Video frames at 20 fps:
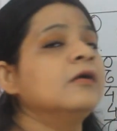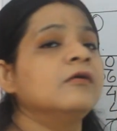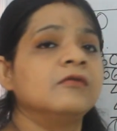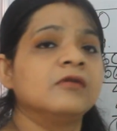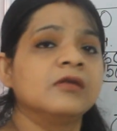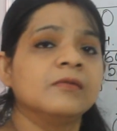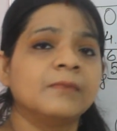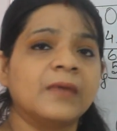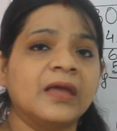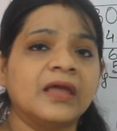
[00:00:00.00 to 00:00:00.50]

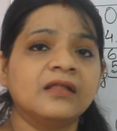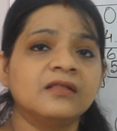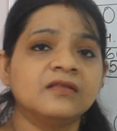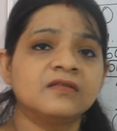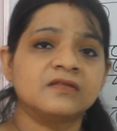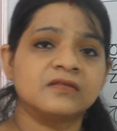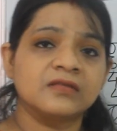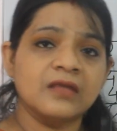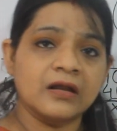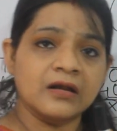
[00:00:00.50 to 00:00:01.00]

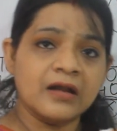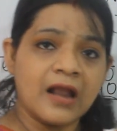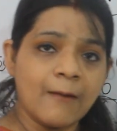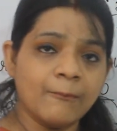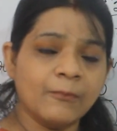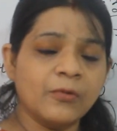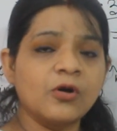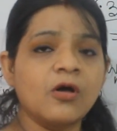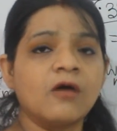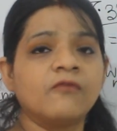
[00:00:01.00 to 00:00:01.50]
remains, the
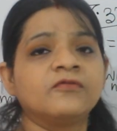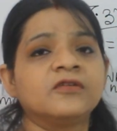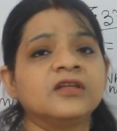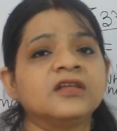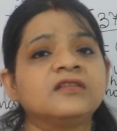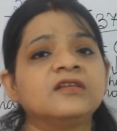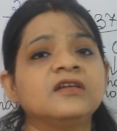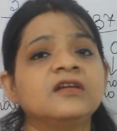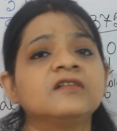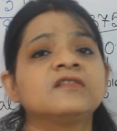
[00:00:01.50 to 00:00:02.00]
number of
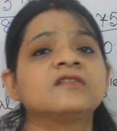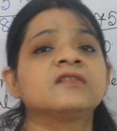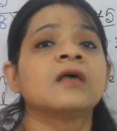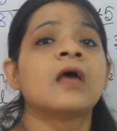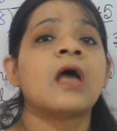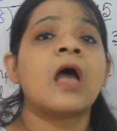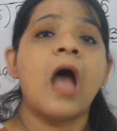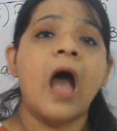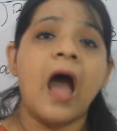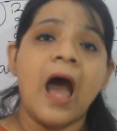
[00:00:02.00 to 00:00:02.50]
digits
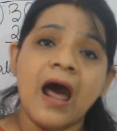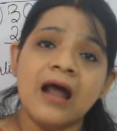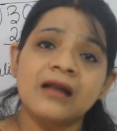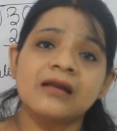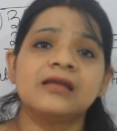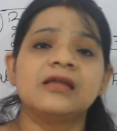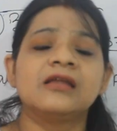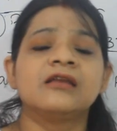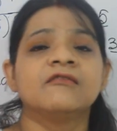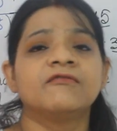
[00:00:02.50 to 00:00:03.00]

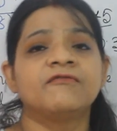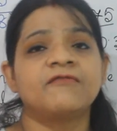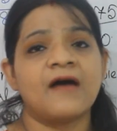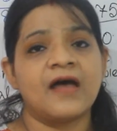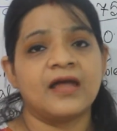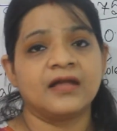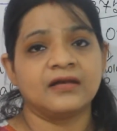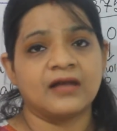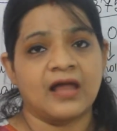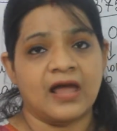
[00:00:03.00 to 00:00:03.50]
are
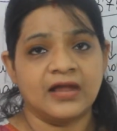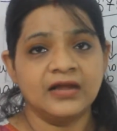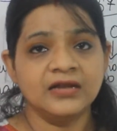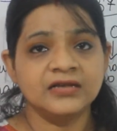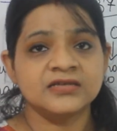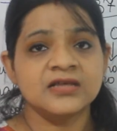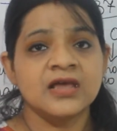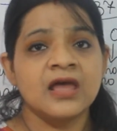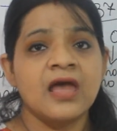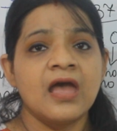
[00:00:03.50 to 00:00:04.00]

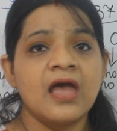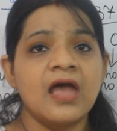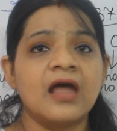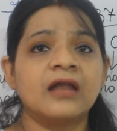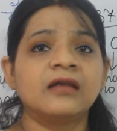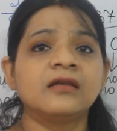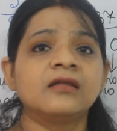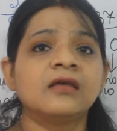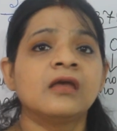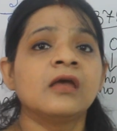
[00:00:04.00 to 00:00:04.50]
infinite
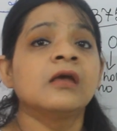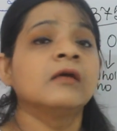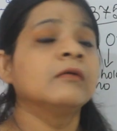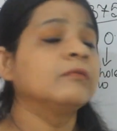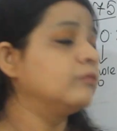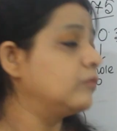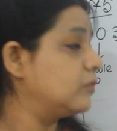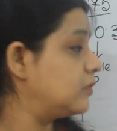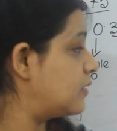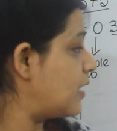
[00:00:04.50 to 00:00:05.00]
and
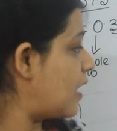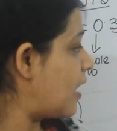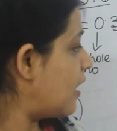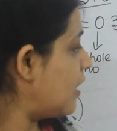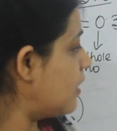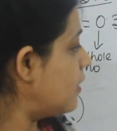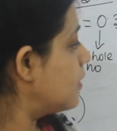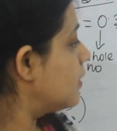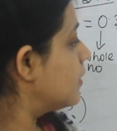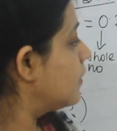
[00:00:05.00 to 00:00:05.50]

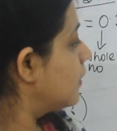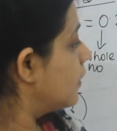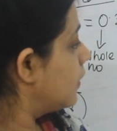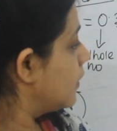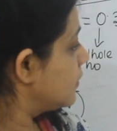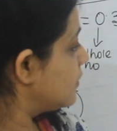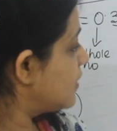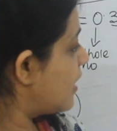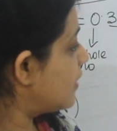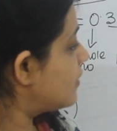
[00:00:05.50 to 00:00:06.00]
the
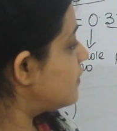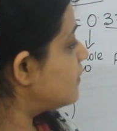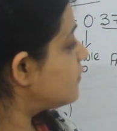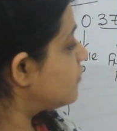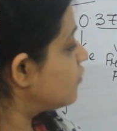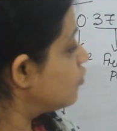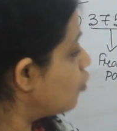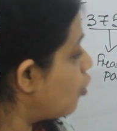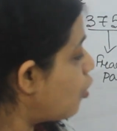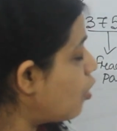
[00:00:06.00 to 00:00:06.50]
there
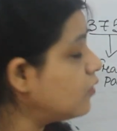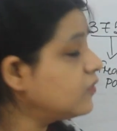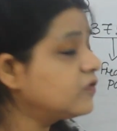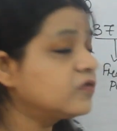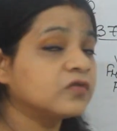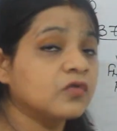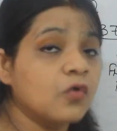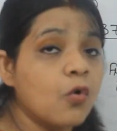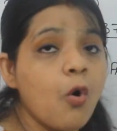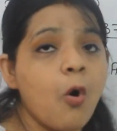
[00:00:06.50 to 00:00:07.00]
is no
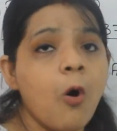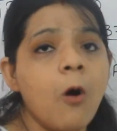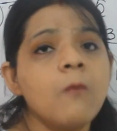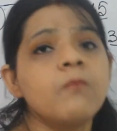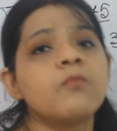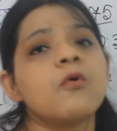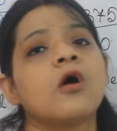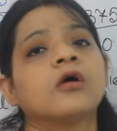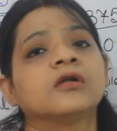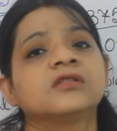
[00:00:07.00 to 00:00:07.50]

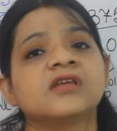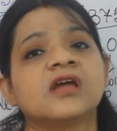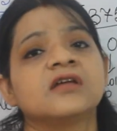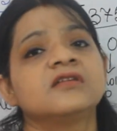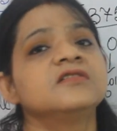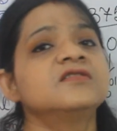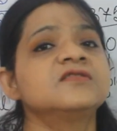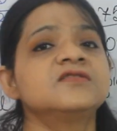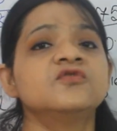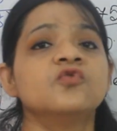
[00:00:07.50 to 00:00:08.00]
scope or
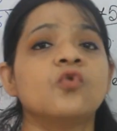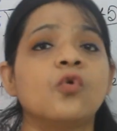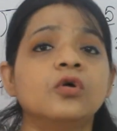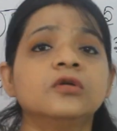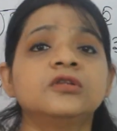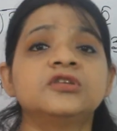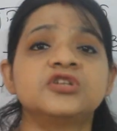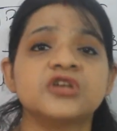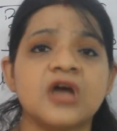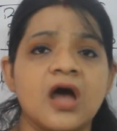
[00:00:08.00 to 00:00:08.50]
there is
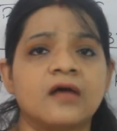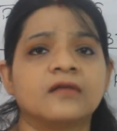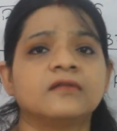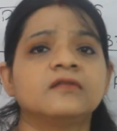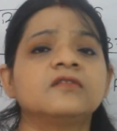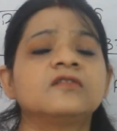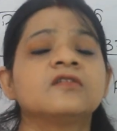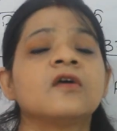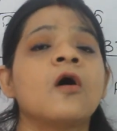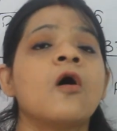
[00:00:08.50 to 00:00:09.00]
no
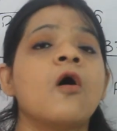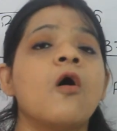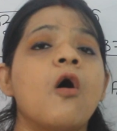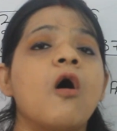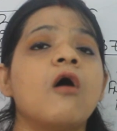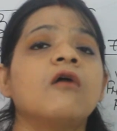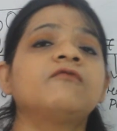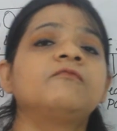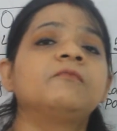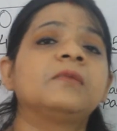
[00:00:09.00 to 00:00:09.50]
chance
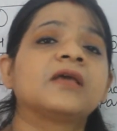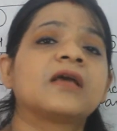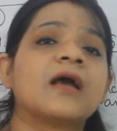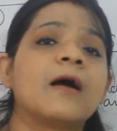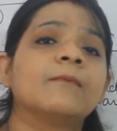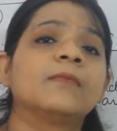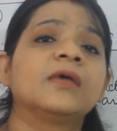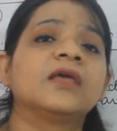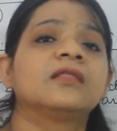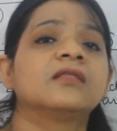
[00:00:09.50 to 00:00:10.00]
of
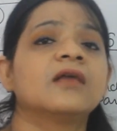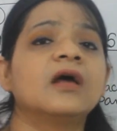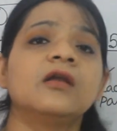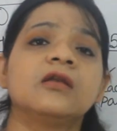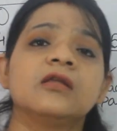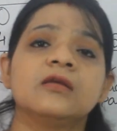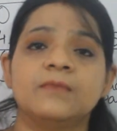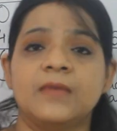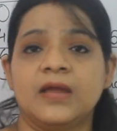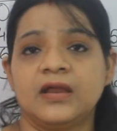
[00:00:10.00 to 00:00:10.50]
becoming the
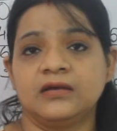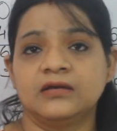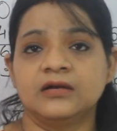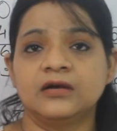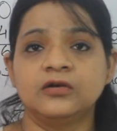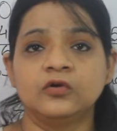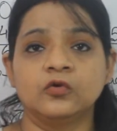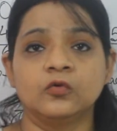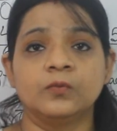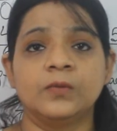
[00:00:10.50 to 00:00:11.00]

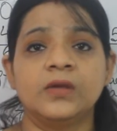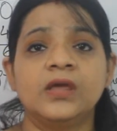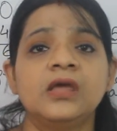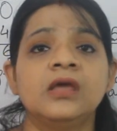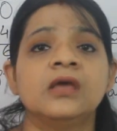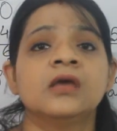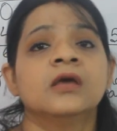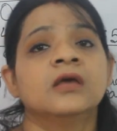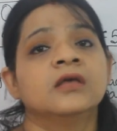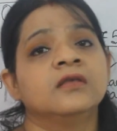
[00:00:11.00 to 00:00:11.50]
remainder to be
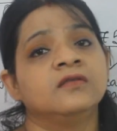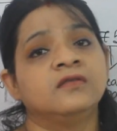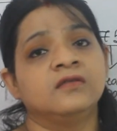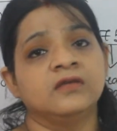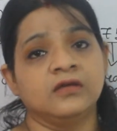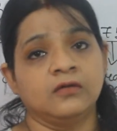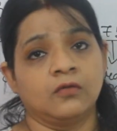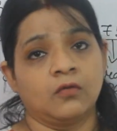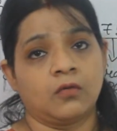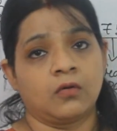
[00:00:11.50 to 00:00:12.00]

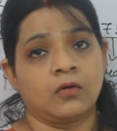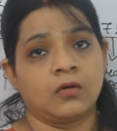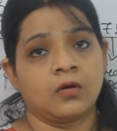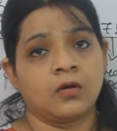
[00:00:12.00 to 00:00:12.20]
0.